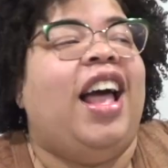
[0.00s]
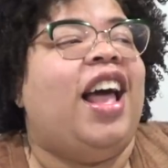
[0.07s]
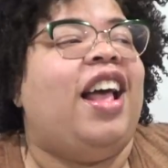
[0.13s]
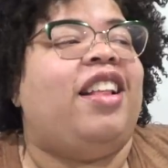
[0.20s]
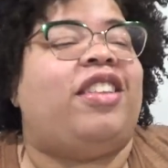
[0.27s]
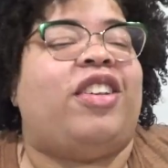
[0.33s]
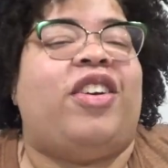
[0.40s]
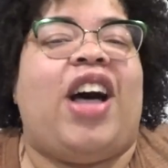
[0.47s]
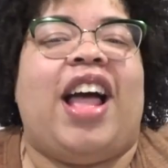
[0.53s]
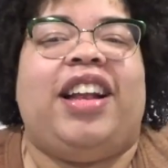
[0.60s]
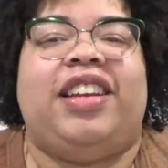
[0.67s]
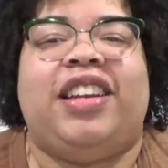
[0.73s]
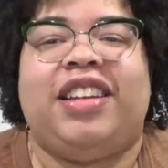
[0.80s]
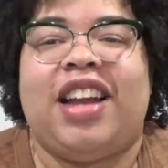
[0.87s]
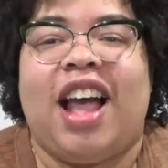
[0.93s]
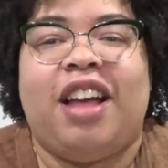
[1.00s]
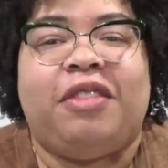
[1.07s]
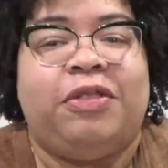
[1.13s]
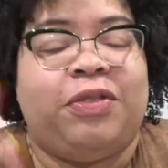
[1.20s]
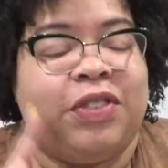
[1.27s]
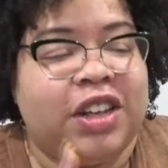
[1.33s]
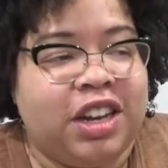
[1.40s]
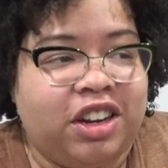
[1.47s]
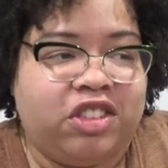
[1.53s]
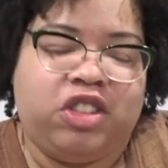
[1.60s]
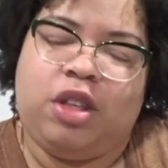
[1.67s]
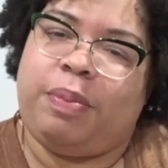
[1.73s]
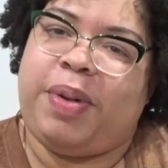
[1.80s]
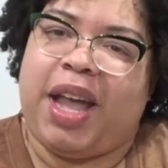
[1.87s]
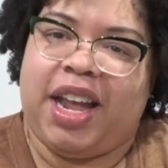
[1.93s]
and so I did not finish
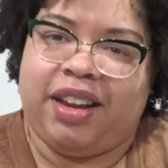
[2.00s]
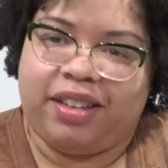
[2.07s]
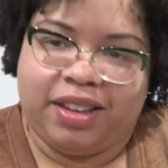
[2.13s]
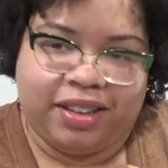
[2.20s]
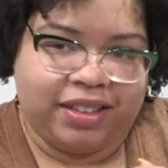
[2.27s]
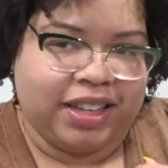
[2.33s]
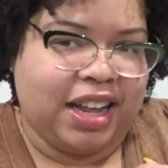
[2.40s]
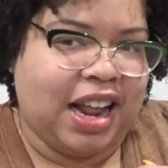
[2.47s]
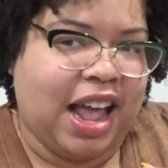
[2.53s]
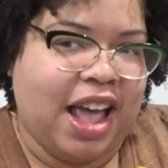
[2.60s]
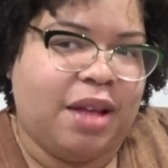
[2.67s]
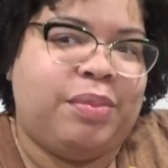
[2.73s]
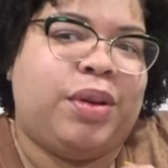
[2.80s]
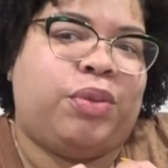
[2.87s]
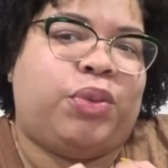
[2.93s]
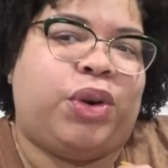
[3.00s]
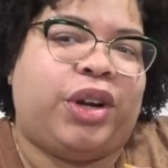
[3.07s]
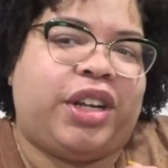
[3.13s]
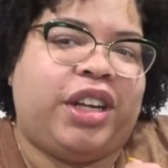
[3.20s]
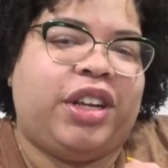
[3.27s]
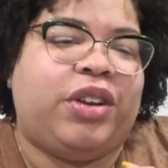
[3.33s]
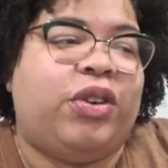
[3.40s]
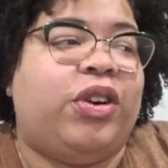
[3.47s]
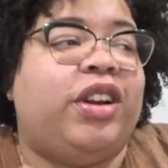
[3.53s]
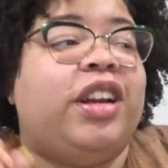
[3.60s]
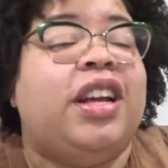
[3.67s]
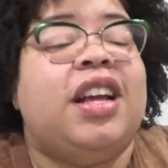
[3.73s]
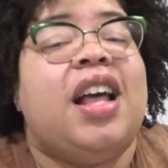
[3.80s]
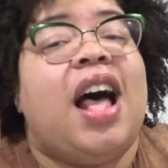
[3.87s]
the paintings that I had been working on.